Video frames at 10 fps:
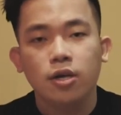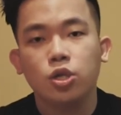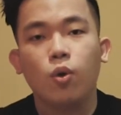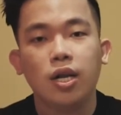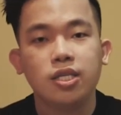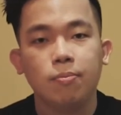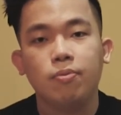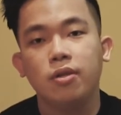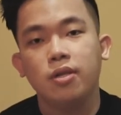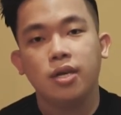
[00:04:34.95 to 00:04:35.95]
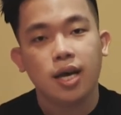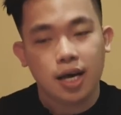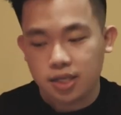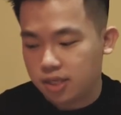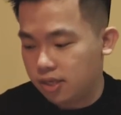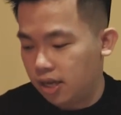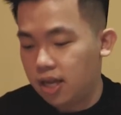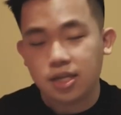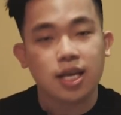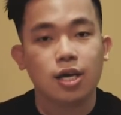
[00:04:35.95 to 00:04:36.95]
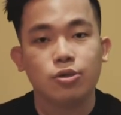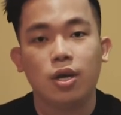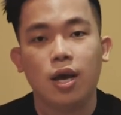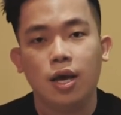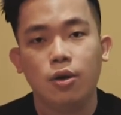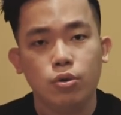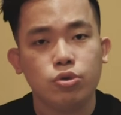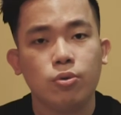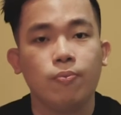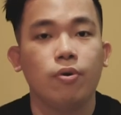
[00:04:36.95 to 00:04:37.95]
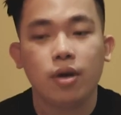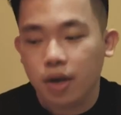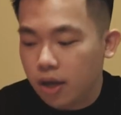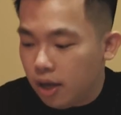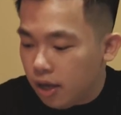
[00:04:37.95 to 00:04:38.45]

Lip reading: It's quite simple as it is actually an ultrabook.